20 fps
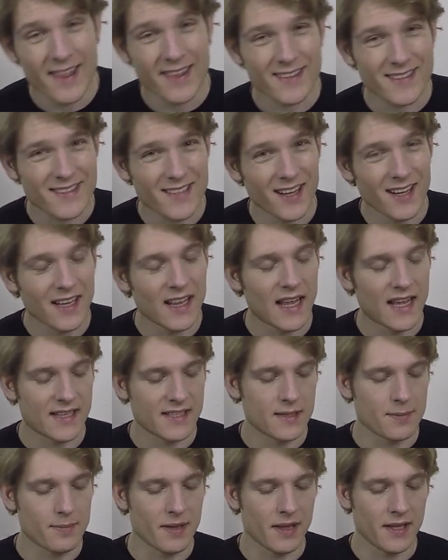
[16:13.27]
The Sun
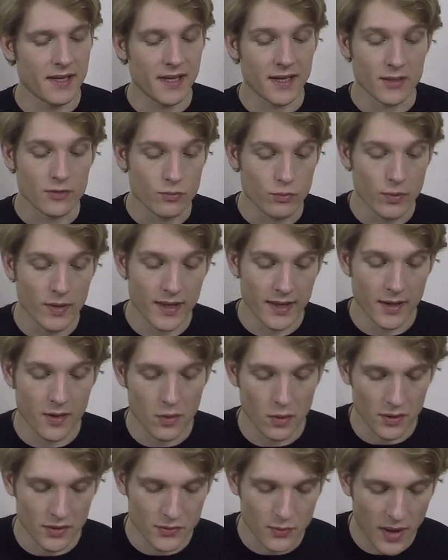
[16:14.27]
clan's ability is really
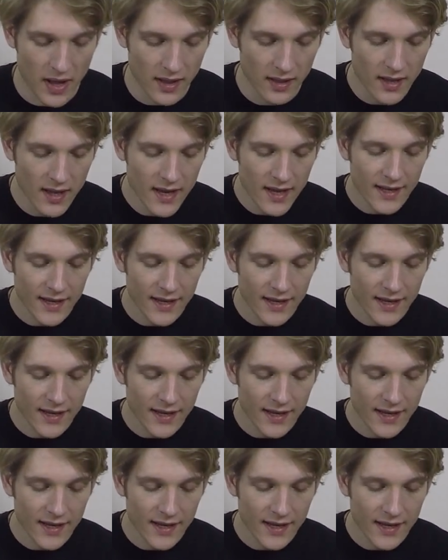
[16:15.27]
cool as well.